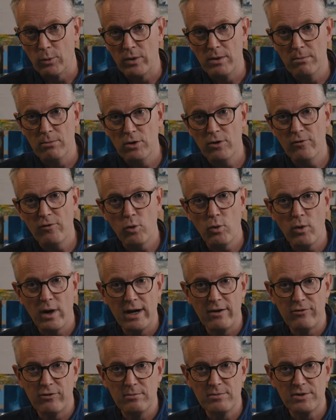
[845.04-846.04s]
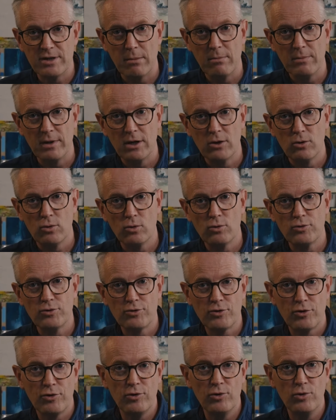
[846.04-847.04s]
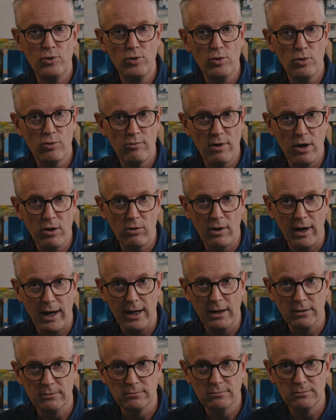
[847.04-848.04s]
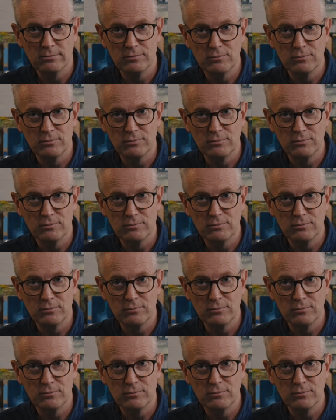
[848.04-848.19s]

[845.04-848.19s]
we move away from something called true rolling.